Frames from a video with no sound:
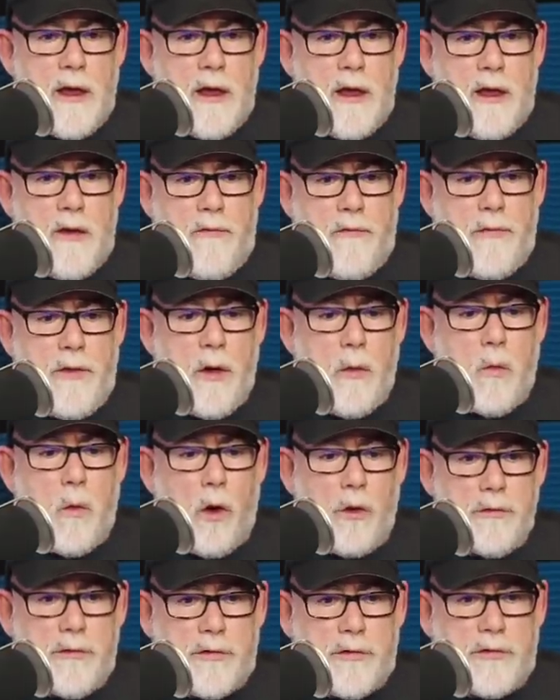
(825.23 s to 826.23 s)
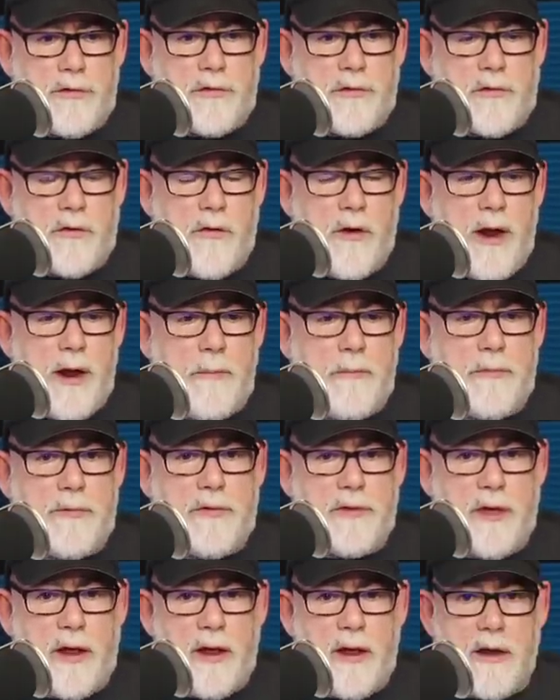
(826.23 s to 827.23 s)
If you want to
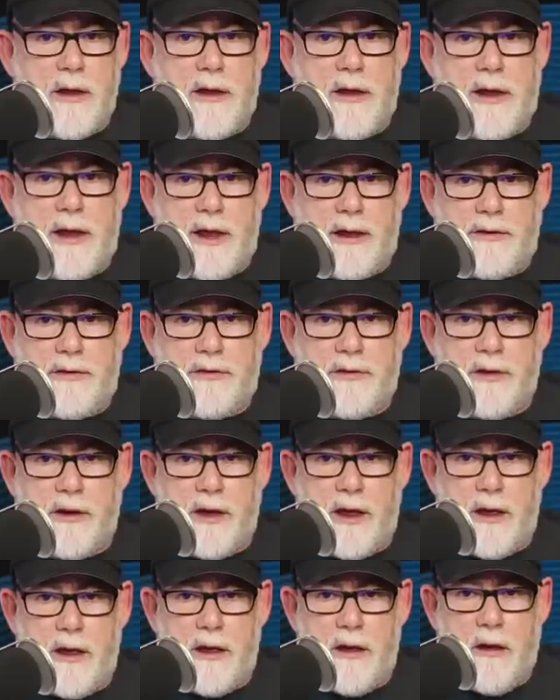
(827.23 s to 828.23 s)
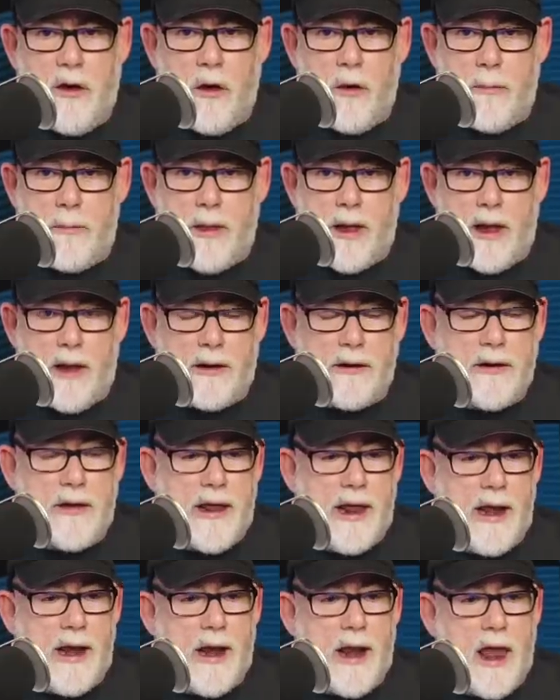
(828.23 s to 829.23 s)
script, GitHub and
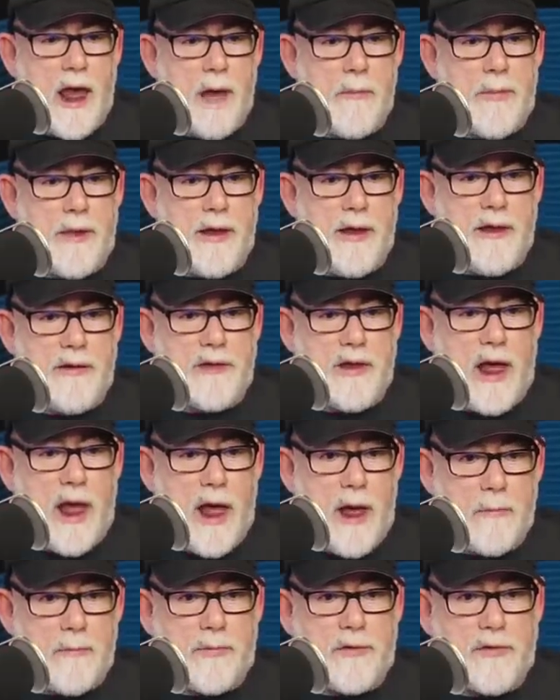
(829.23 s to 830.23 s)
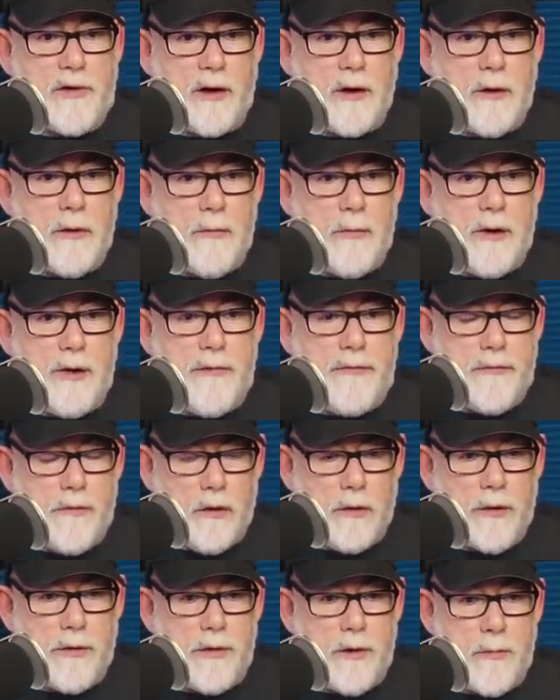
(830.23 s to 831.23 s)
GitLab is absolutely
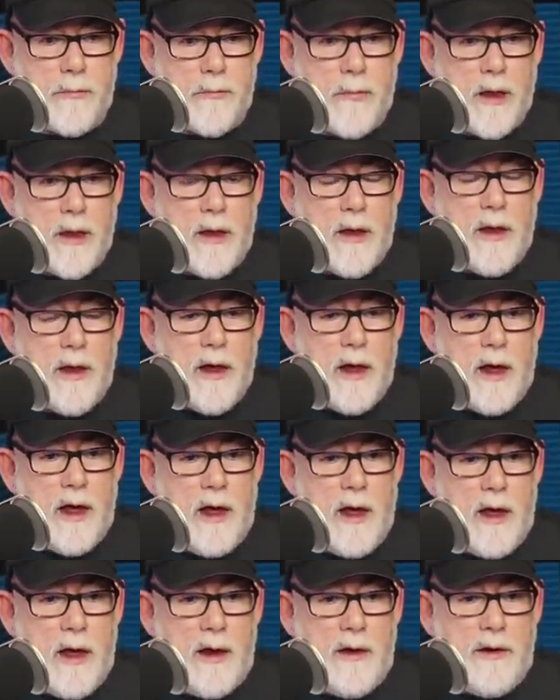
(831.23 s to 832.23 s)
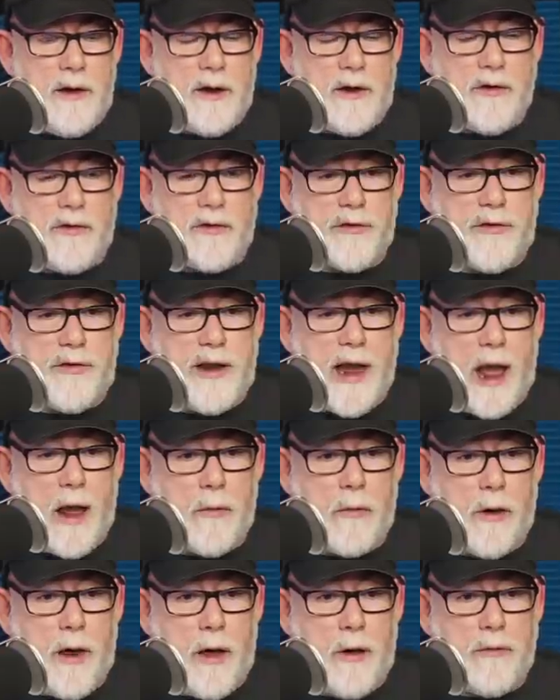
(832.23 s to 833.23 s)
full of them, and you can just
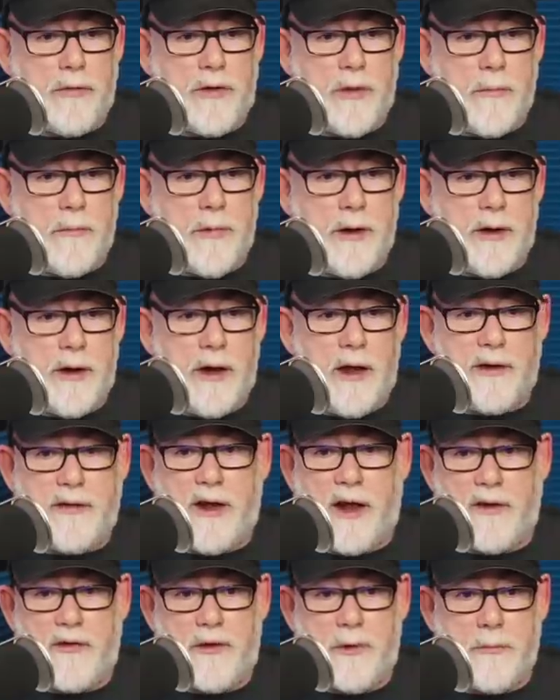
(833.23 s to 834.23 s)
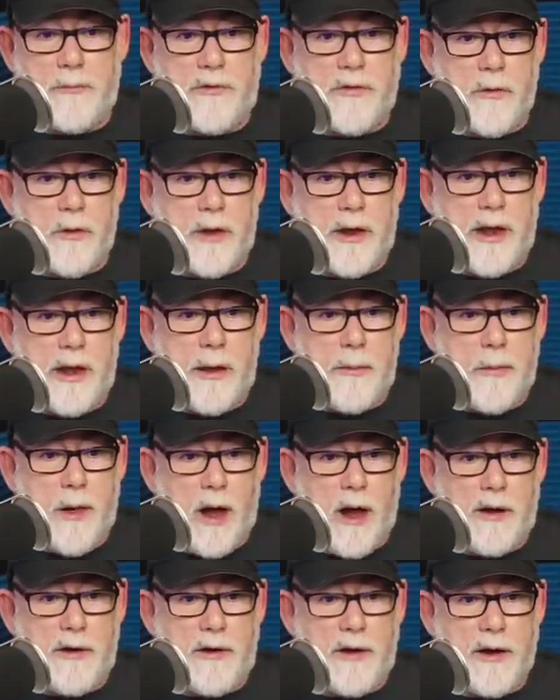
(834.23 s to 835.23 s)
download them and attach them to a key
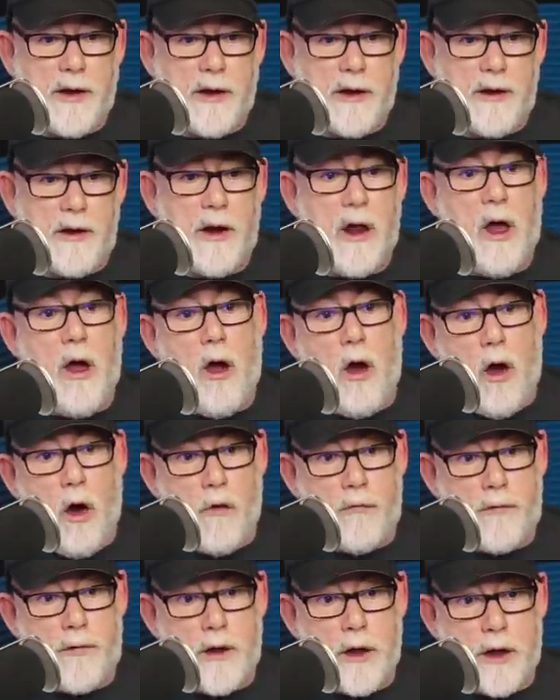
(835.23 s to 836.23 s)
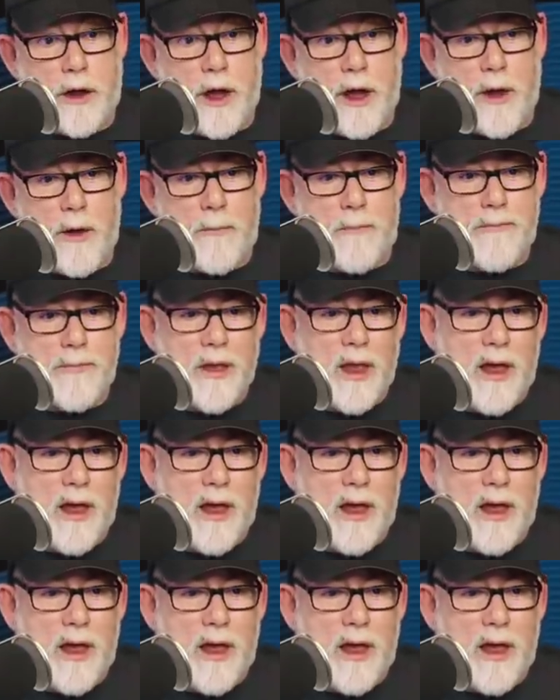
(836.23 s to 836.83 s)
binding and off you go.